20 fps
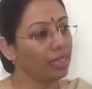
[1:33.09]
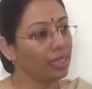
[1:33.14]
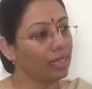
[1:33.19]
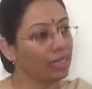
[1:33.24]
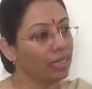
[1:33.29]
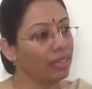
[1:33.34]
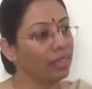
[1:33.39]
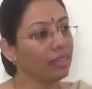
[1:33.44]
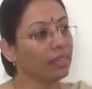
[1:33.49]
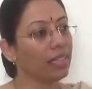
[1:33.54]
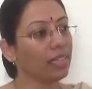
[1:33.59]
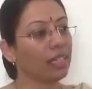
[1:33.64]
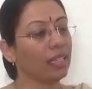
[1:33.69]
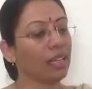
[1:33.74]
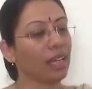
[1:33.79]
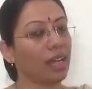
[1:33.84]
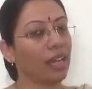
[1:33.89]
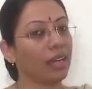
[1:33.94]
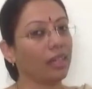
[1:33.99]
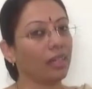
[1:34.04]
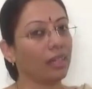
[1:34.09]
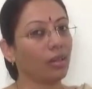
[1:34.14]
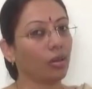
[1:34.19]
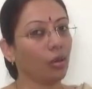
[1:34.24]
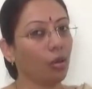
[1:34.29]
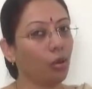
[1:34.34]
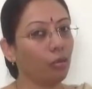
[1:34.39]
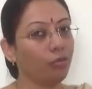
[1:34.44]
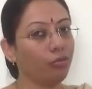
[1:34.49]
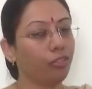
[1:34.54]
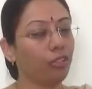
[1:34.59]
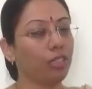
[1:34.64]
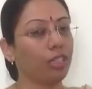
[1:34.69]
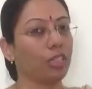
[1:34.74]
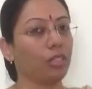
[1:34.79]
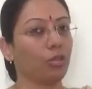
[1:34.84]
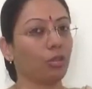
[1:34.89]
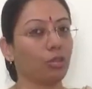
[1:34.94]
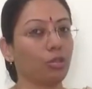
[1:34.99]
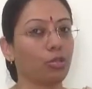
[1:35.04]
learning, and hopefully
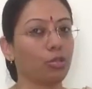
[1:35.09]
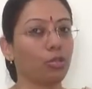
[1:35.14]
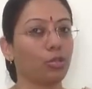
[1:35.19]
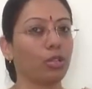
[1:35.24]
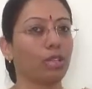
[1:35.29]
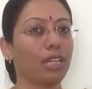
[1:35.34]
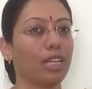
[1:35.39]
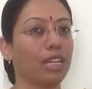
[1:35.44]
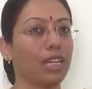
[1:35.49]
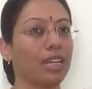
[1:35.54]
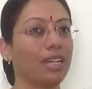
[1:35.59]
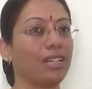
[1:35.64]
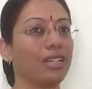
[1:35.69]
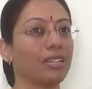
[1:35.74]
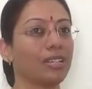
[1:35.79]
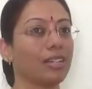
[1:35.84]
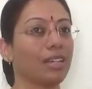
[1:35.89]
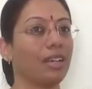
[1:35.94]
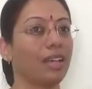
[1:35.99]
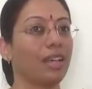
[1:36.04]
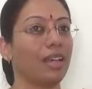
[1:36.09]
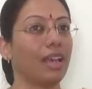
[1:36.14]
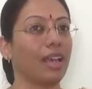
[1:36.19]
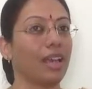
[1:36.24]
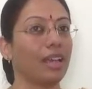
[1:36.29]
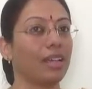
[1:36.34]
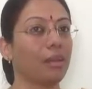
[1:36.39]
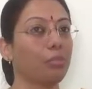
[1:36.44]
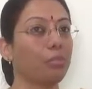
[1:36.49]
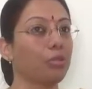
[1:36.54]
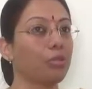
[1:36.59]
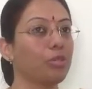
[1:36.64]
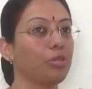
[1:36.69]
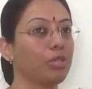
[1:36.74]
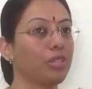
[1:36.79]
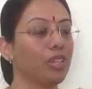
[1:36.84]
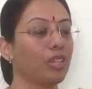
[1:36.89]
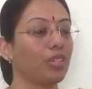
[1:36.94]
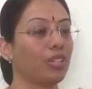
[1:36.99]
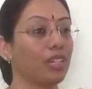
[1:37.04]
it also creates an
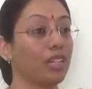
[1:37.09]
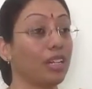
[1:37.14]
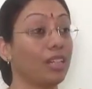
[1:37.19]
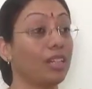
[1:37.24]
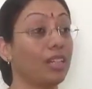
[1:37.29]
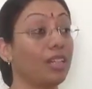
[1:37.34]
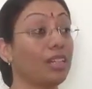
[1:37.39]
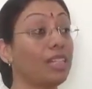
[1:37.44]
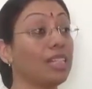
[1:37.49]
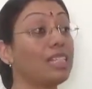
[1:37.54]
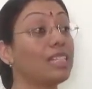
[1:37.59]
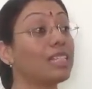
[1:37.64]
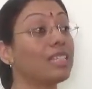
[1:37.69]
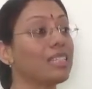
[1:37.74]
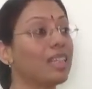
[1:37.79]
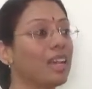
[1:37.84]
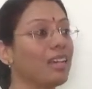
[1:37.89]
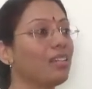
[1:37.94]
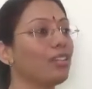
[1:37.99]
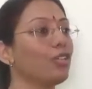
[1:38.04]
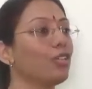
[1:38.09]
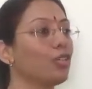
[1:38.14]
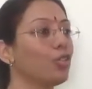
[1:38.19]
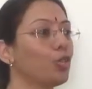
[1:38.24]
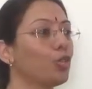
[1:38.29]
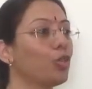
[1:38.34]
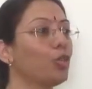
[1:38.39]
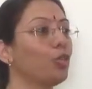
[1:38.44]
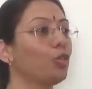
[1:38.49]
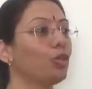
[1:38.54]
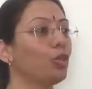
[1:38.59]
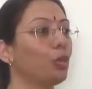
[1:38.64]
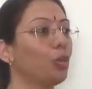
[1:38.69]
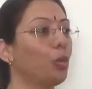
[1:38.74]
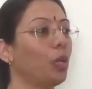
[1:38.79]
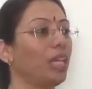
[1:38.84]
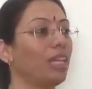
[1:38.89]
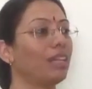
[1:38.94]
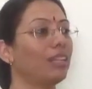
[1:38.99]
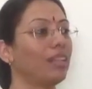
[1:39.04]
appreciation and an insight into the
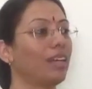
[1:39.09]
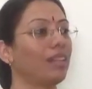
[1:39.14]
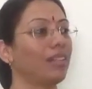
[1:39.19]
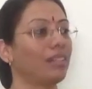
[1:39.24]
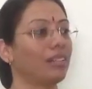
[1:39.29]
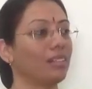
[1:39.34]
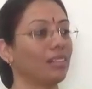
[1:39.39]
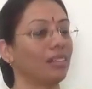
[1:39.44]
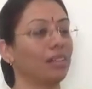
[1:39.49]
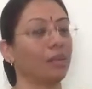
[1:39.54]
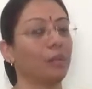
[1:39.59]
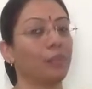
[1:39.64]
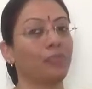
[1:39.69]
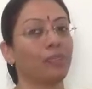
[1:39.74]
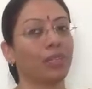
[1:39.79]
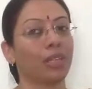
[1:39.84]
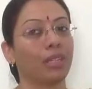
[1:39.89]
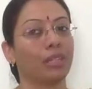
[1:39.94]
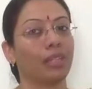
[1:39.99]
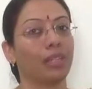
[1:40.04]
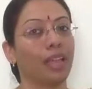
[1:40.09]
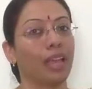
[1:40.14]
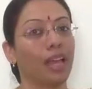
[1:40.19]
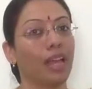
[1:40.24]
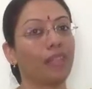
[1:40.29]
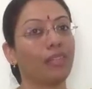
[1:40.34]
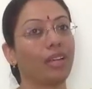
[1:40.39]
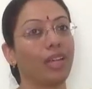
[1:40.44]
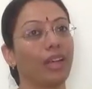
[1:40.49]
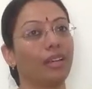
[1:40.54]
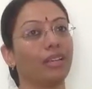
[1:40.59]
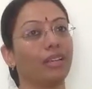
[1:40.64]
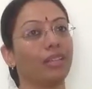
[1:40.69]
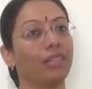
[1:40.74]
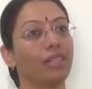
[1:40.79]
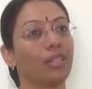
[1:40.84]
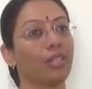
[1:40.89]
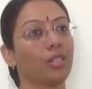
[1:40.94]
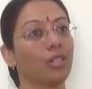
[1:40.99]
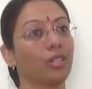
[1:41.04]
way that they have handled
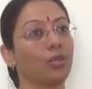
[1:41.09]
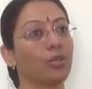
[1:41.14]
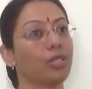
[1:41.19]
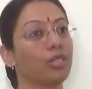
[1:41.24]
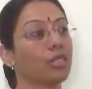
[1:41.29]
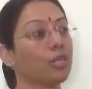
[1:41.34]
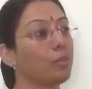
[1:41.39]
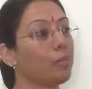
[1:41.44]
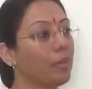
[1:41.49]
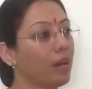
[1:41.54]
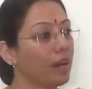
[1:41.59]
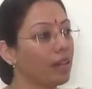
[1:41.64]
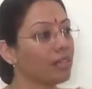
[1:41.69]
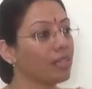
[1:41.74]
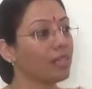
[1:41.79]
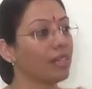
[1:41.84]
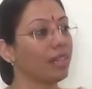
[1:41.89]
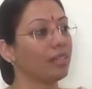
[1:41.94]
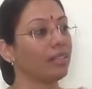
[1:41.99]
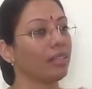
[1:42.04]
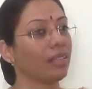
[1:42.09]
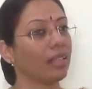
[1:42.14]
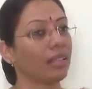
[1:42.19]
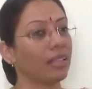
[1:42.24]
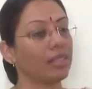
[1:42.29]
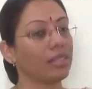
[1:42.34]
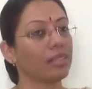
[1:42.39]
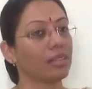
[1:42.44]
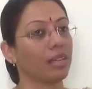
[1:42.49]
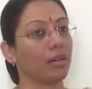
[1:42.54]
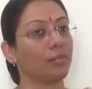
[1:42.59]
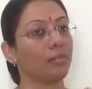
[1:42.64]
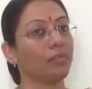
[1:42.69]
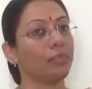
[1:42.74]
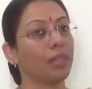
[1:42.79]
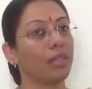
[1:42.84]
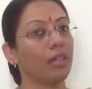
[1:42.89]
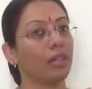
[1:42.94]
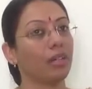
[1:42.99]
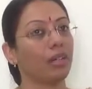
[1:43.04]
issues in the past, and they get some,
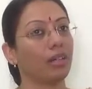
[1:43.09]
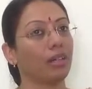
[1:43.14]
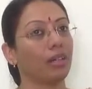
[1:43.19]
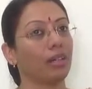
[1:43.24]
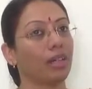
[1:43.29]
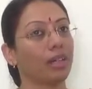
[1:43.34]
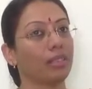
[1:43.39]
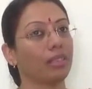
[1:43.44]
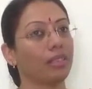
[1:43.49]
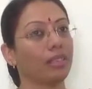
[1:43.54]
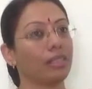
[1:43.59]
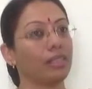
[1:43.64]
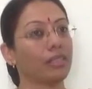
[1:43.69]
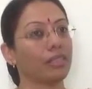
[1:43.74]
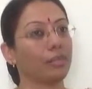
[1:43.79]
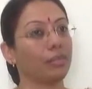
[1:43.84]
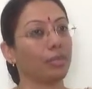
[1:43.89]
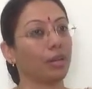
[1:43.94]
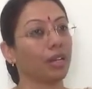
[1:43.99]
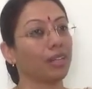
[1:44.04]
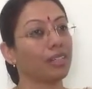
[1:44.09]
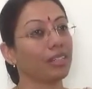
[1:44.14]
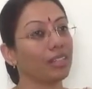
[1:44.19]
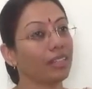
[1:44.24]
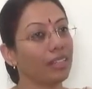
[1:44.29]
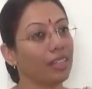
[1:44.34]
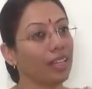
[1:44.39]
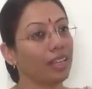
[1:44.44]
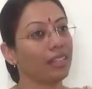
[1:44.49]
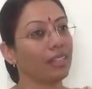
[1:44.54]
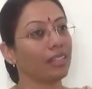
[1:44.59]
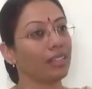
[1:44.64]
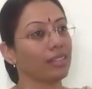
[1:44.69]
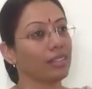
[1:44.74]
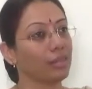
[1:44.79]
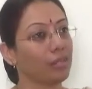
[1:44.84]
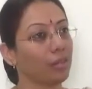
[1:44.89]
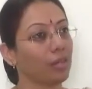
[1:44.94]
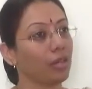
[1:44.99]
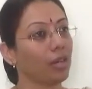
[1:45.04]
I think, some practical ideas
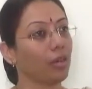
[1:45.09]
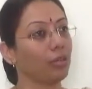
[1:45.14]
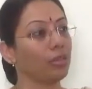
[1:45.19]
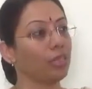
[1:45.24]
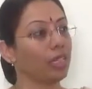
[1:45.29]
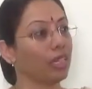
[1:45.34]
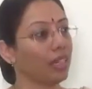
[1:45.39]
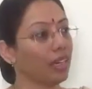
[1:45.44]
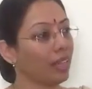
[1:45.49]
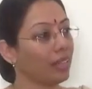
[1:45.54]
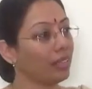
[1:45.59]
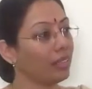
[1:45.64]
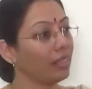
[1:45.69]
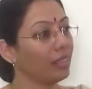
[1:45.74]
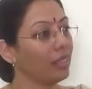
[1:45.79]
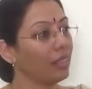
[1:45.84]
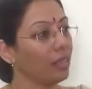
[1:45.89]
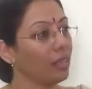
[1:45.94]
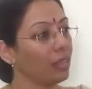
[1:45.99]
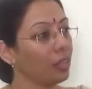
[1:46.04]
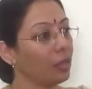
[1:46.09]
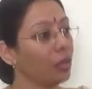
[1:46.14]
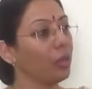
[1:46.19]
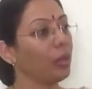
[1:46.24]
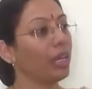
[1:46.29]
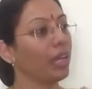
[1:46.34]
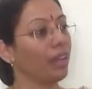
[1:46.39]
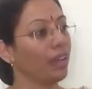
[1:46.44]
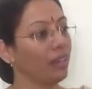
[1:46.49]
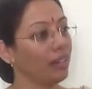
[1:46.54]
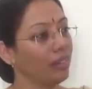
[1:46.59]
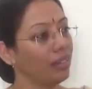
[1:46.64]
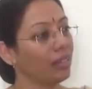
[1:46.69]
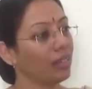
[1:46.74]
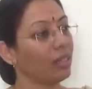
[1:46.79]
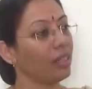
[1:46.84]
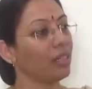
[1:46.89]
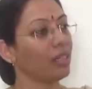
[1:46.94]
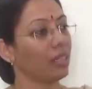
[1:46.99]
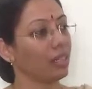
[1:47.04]
about how they can go ahead
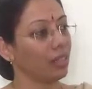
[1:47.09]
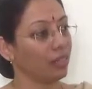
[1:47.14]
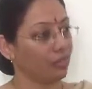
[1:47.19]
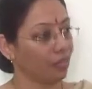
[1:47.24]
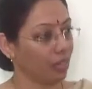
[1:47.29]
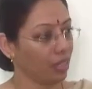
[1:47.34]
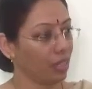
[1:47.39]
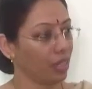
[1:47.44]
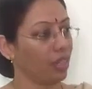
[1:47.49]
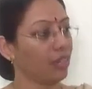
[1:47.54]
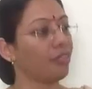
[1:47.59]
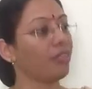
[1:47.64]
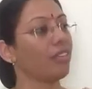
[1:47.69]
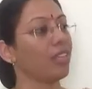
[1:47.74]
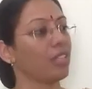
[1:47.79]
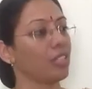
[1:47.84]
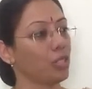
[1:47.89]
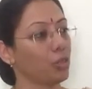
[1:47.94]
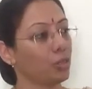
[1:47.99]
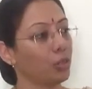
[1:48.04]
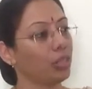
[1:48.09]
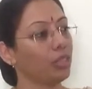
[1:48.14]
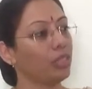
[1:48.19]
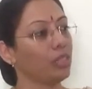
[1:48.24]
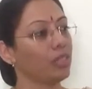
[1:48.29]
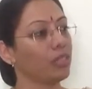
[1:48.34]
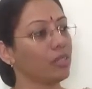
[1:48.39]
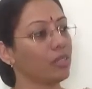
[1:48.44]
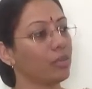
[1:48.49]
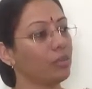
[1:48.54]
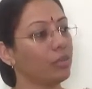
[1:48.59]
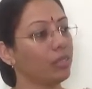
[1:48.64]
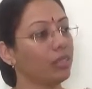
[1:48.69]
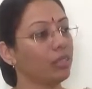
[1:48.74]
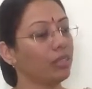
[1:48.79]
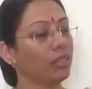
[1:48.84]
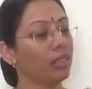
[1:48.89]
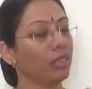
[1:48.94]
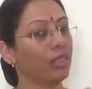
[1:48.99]
if they are faced with these urban